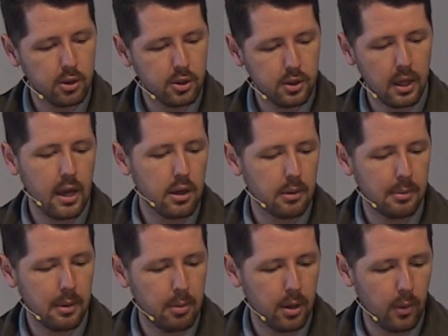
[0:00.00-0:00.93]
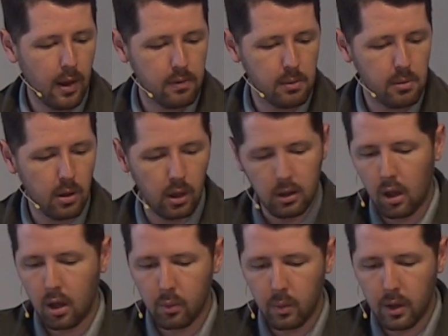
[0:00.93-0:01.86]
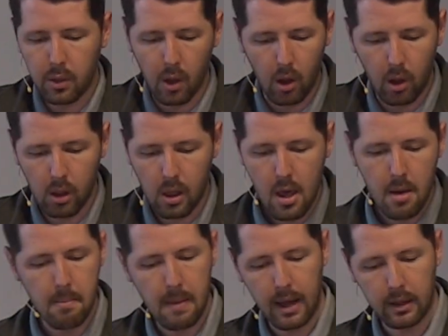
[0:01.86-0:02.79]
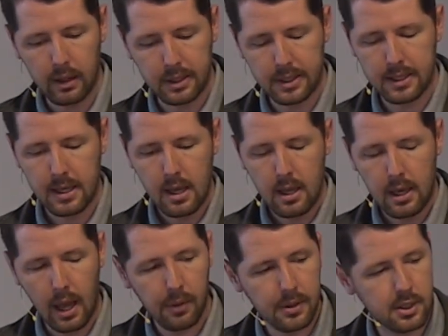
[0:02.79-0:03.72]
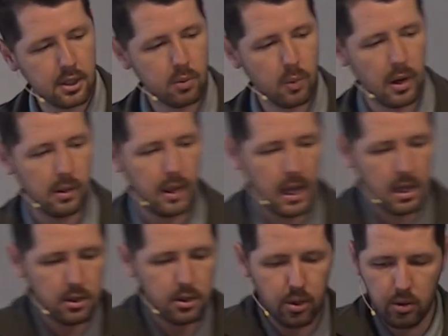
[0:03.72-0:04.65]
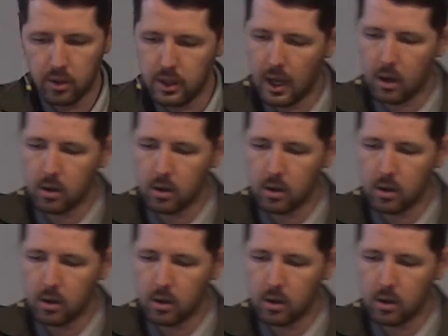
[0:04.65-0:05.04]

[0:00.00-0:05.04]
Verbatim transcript: slander be put away from you, along with all malice. Now, this is where the internal, it now